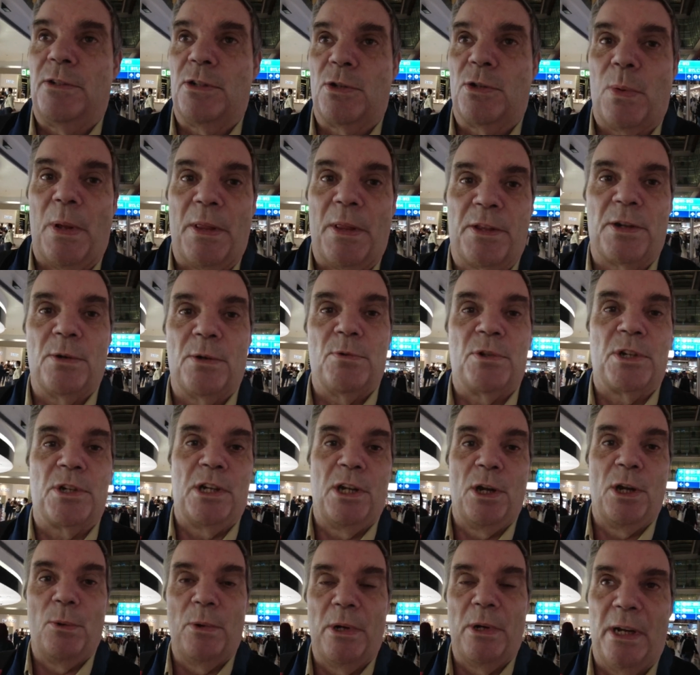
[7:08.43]
Just went through
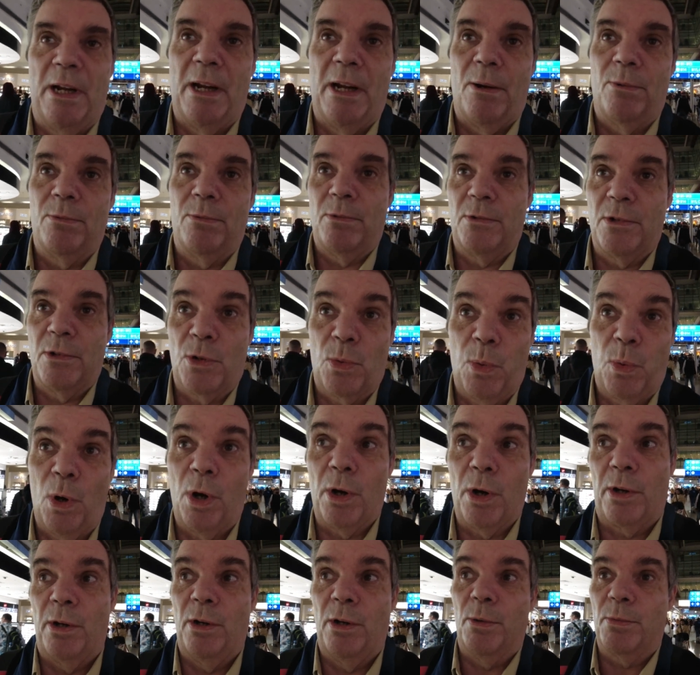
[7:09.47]
security now, I'm just
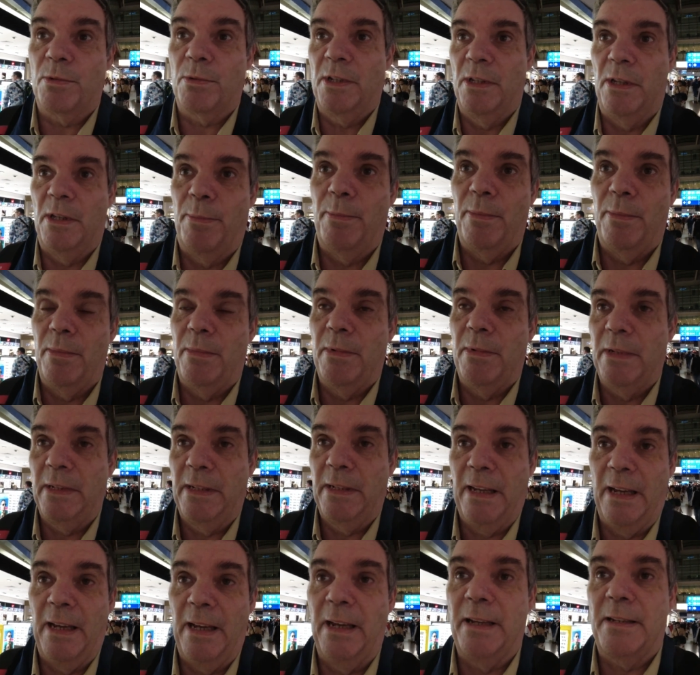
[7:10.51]
walking up to the
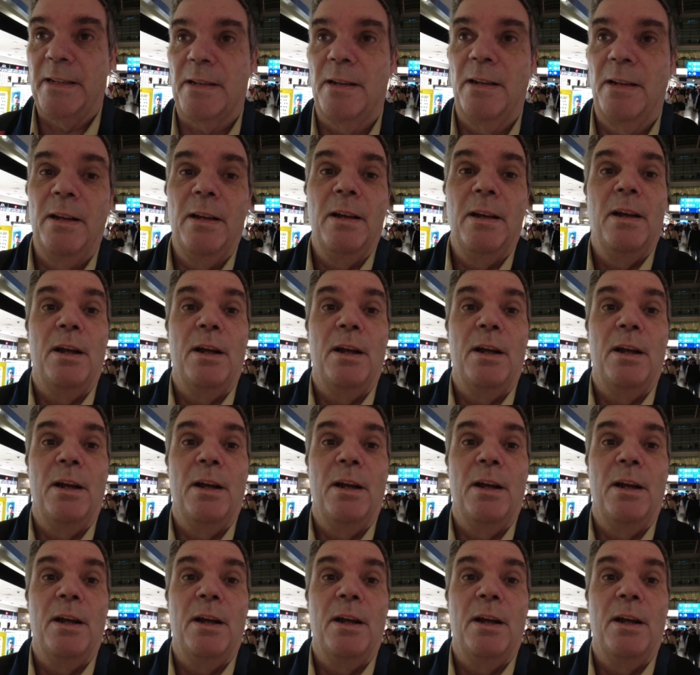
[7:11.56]
gate.